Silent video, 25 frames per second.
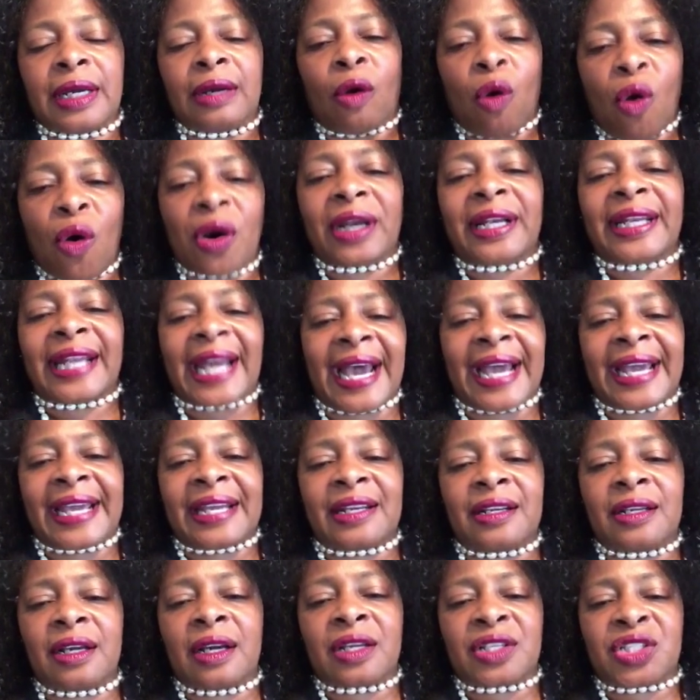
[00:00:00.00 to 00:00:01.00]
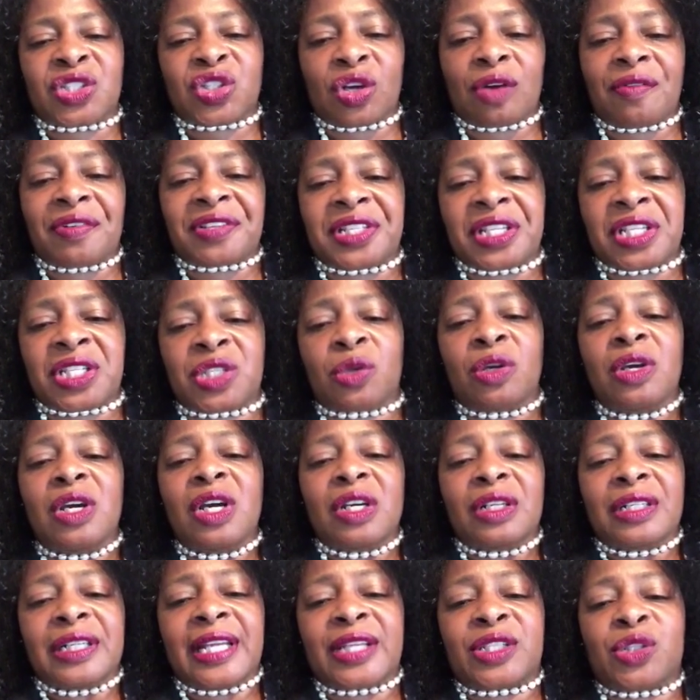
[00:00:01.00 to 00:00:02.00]
online services
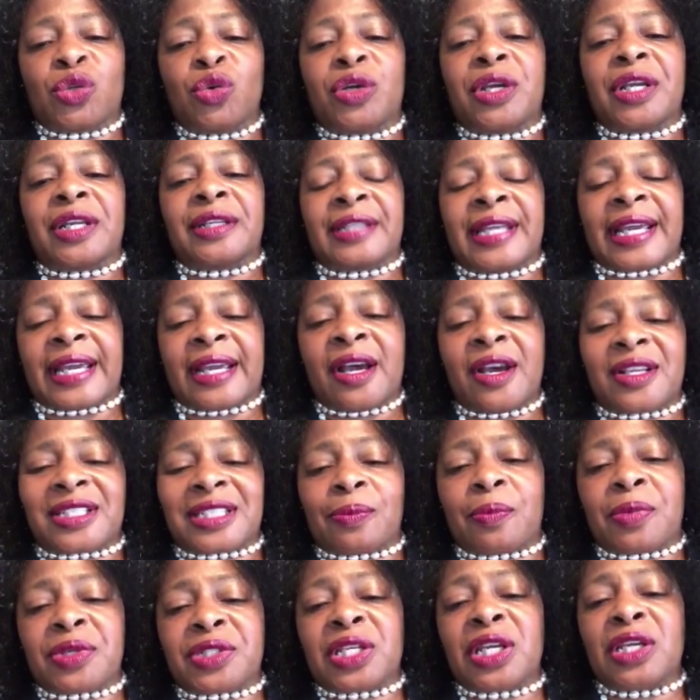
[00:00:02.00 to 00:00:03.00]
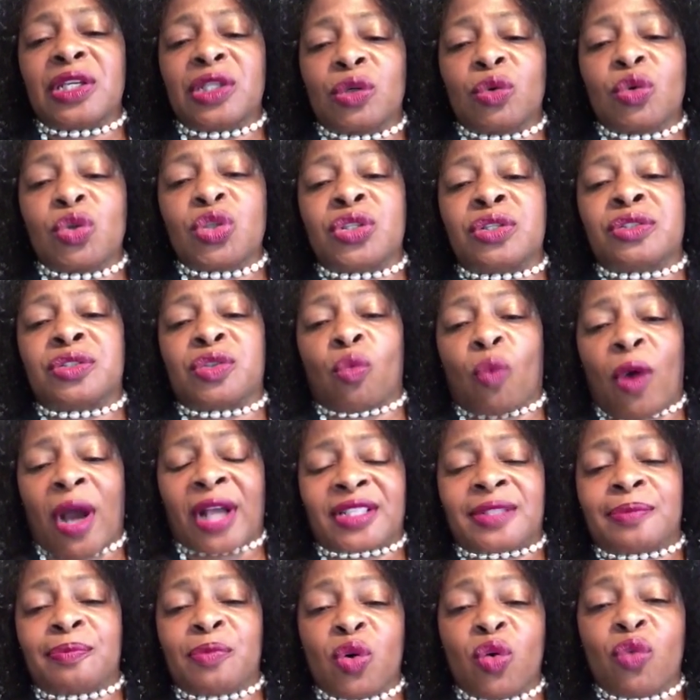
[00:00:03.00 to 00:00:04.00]
that customers can use to
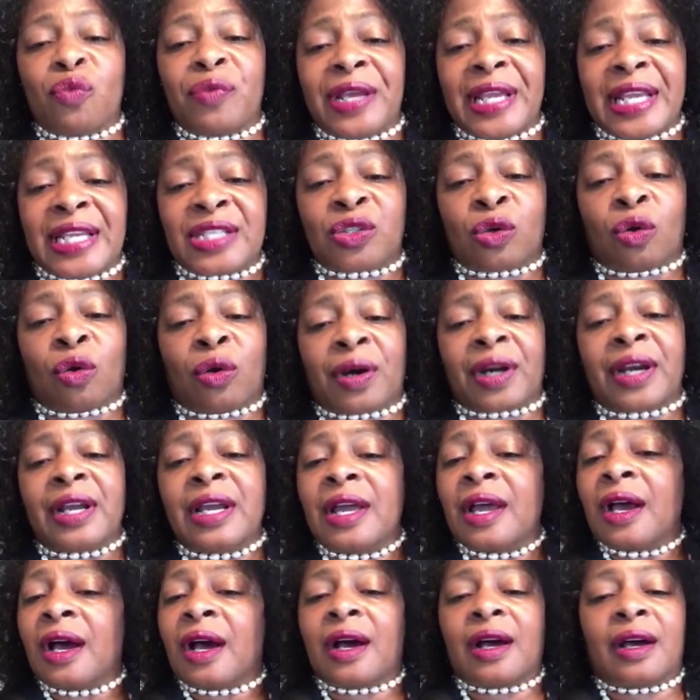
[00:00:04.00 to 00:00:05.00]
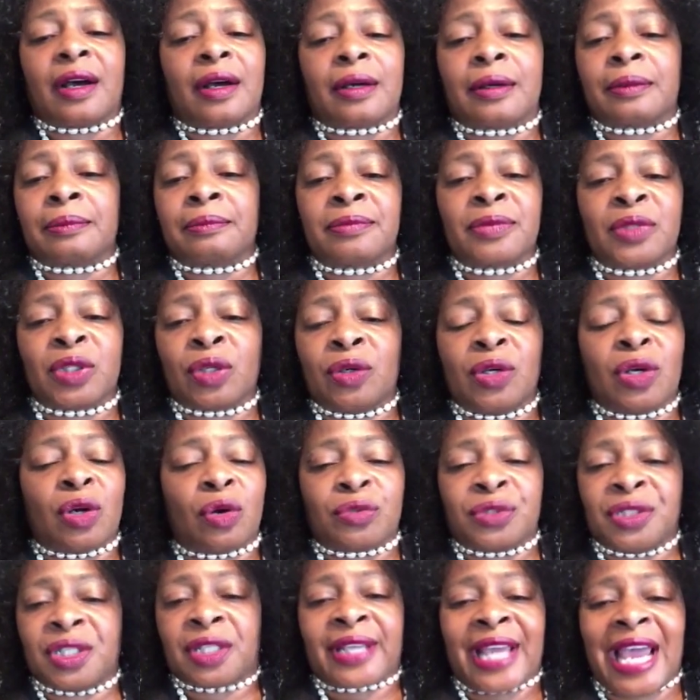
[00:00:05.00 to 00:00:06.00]
watch movies or
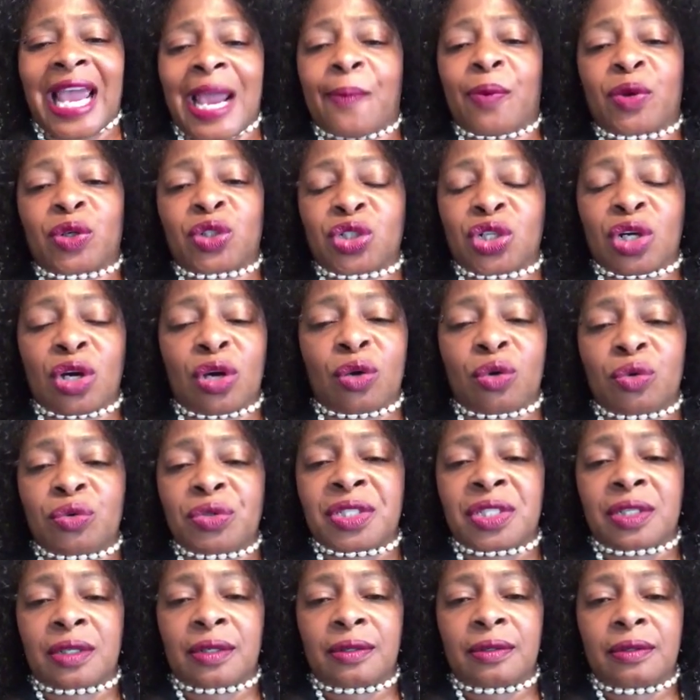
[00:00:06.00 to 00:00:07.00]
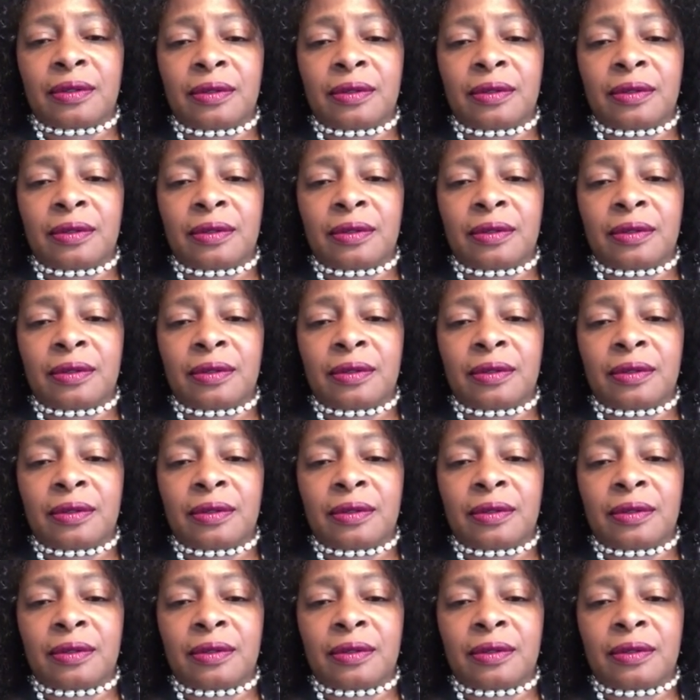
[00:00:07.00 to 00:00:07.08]
cable shows.